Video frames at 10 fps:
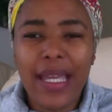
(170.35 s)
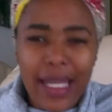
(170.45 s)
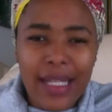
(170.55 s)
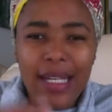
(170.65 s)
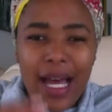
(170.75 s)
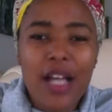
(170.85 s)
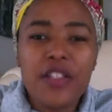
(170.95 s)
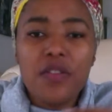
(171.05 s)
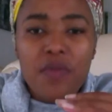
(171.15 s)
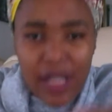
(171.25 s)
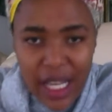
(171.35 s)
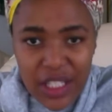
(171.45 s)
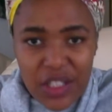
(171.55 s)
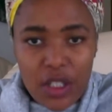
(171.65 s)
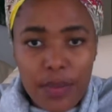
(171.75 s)
in and out of
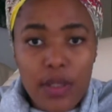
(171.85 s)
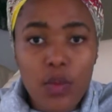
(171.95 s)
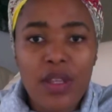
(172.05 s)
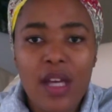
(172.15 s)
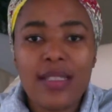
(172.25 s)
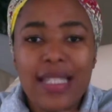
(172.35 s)
relationships without